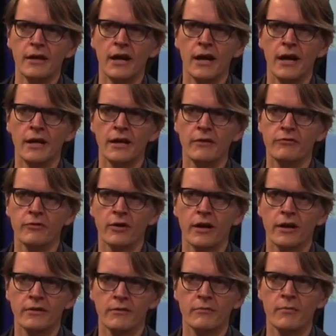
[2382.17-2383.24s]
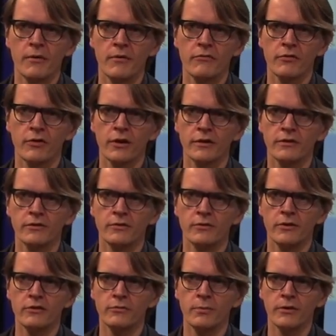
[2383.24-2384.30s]
and I forgot uh, forgot to
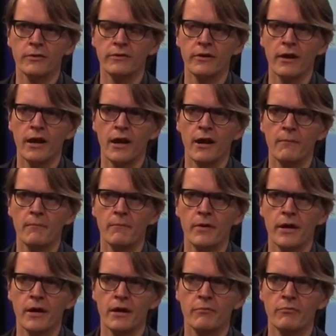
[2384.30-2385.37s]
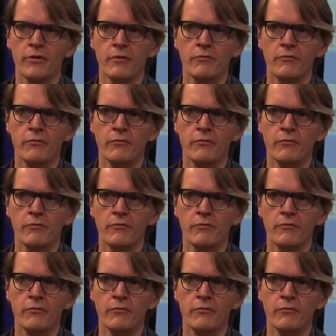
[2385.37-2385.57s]
do this, but um, uh,